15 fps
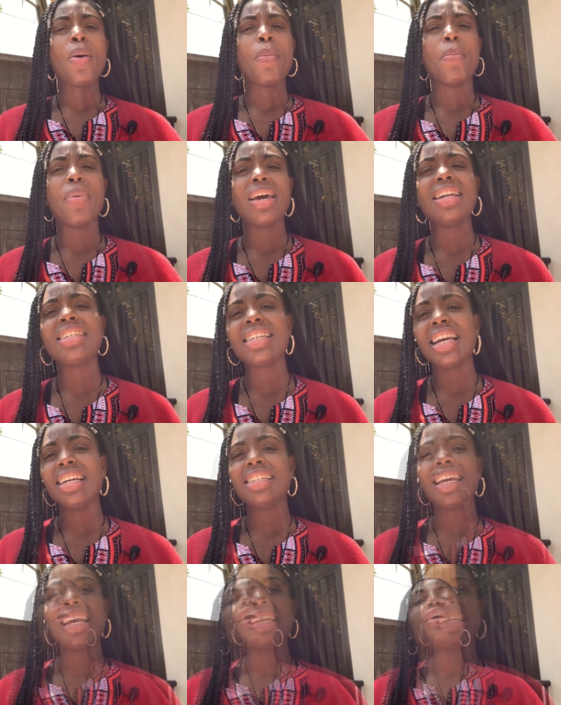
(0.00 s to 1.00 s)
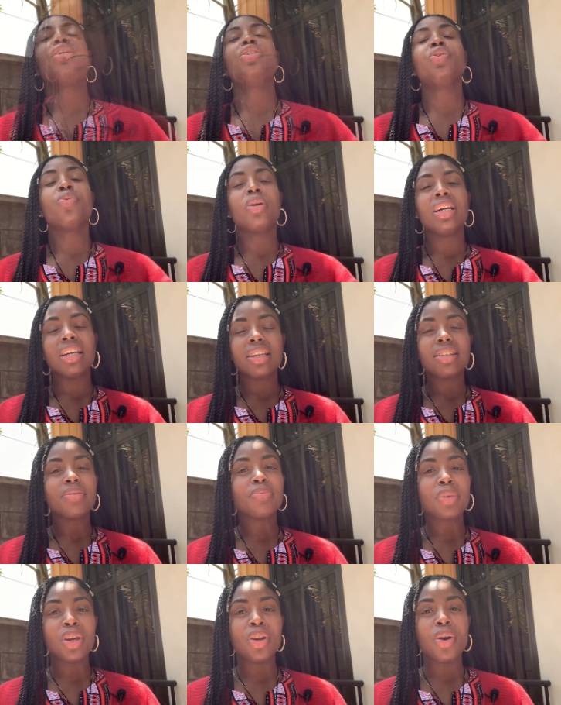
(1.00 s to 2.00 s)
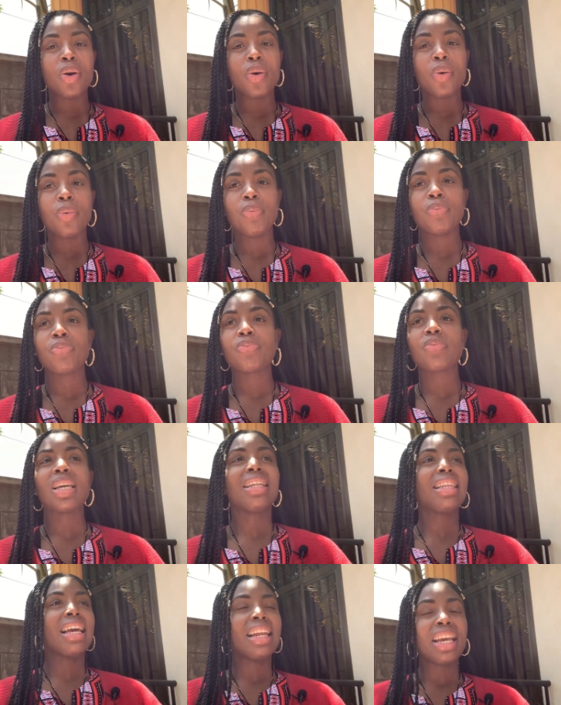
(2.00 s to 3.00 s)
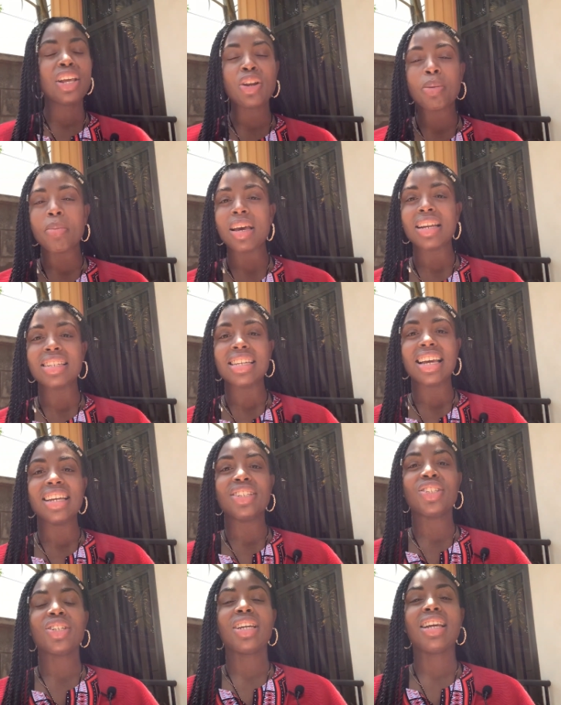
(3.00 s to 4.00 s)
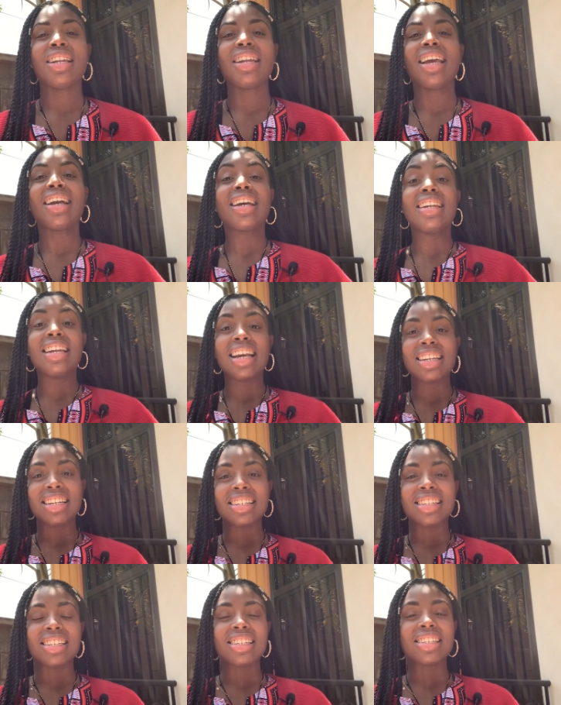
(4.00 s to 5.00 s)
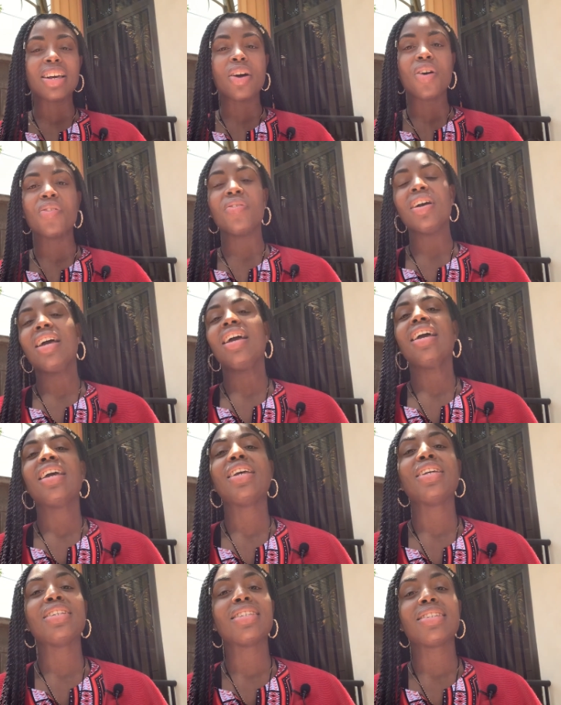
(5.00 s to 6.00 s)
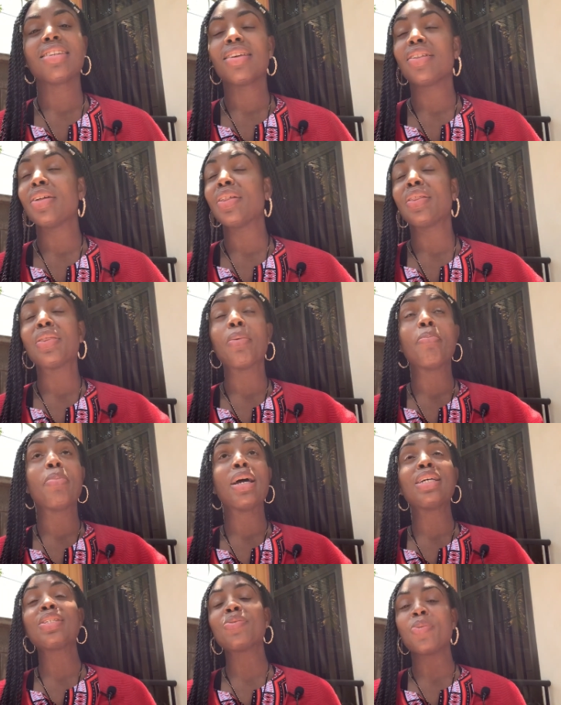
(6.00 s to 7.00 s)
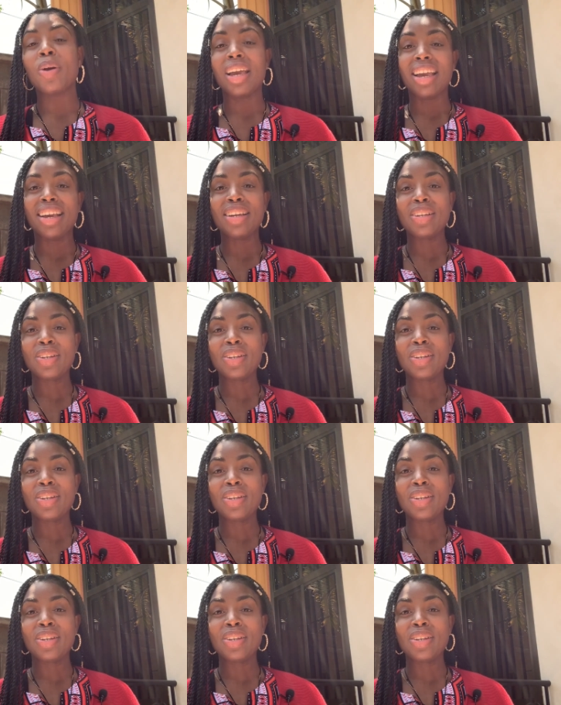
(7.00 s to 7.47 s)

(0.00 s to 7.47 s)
Meditate daily, doing, you know, that inner meditation and connecting to self is the best way,